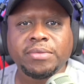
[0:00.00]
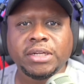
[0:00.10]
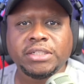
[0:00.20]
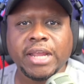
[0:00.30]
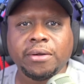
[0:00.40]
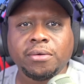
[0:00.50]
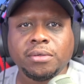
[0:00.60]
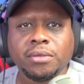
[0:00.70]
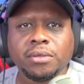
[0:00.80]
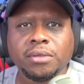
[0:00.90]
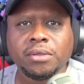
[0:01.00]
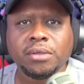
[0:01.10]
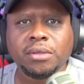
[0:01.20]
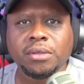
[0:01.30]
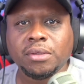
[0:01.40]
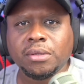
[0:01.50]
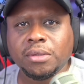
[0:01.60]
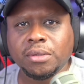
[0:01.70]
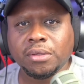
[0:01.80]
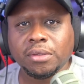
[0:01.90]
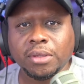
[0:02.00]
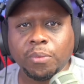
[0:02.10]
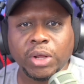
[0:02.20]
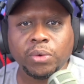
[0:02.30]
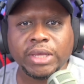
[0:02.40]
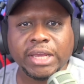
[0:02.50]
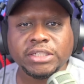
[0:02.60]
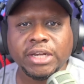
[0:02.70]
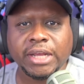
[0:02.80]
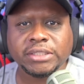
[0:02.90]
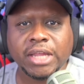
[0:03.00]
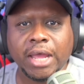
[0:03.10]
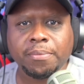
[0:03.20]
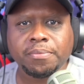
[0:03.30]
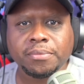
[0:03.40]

to the channel, and we'll catch you next time.